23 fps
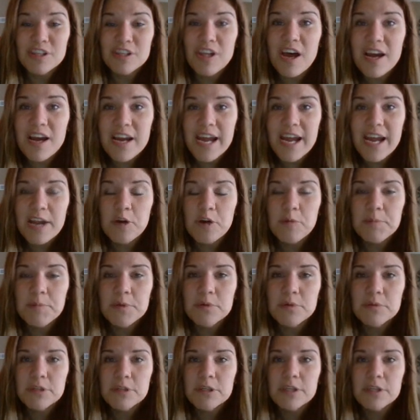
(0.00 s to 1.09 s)
luck. I hope you
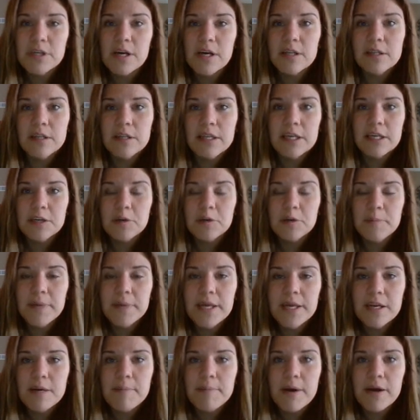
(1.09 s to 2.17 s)
learned a little
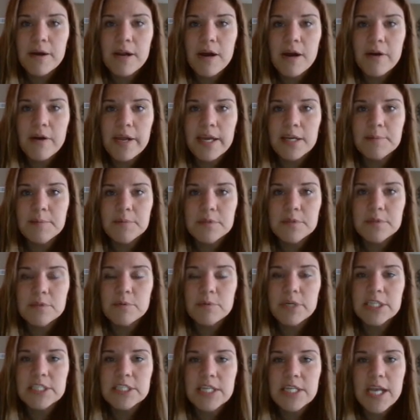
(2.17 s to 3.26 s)
bit about how animals
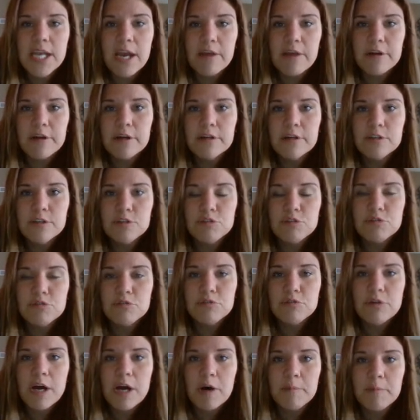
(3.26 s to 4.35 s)
work together
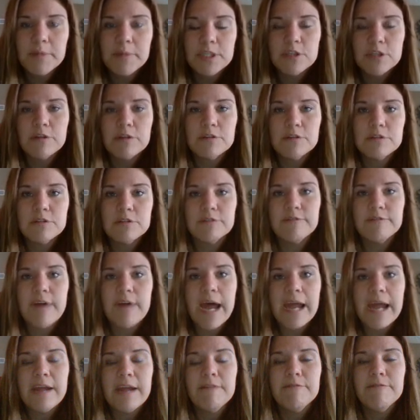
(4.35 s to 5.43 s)
to help each other
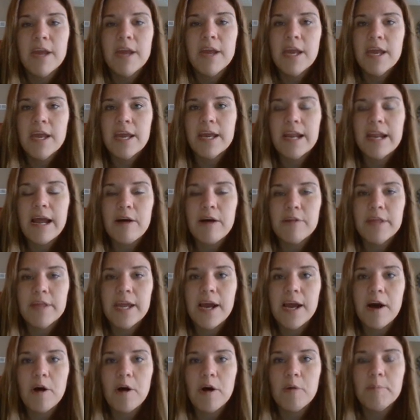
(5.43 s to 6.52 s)
survive, and how they
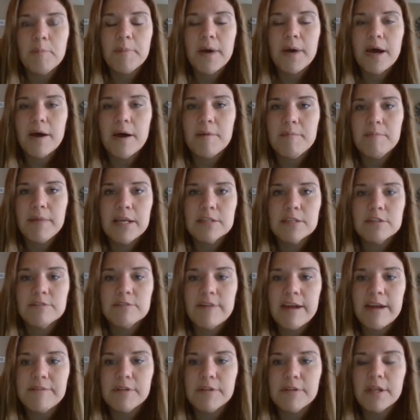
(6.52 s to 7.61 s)
help make
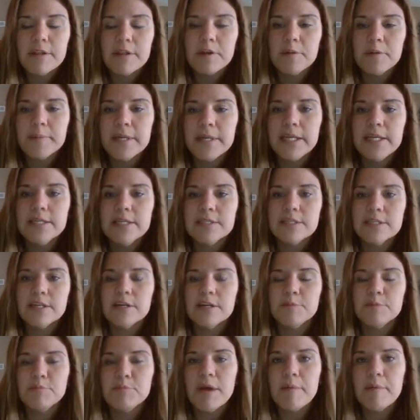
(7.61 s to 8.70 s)
survival a little bit easier
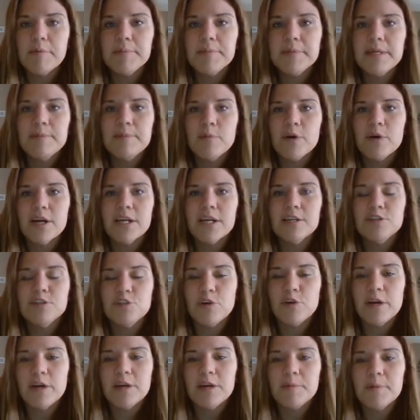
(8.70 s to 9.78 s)
and probably more
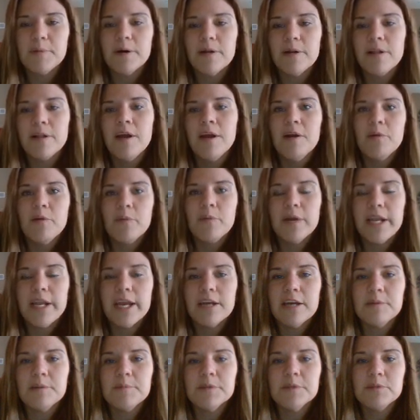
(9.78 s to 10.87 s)
enjoyable when
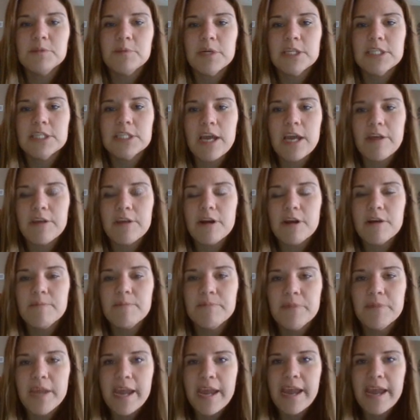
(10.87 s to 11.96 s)
animals work together.
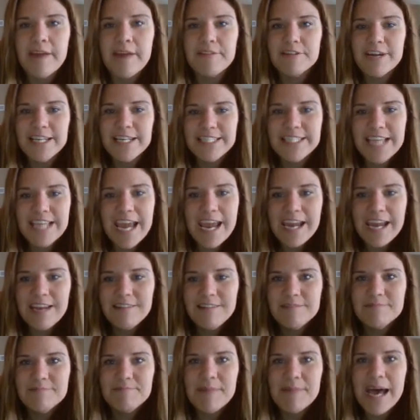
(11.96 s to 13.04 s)
Have a great day.
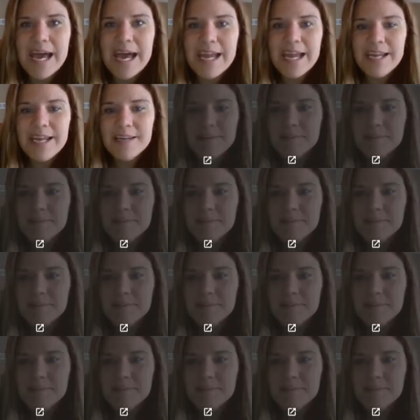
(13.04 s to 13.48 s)
Bye.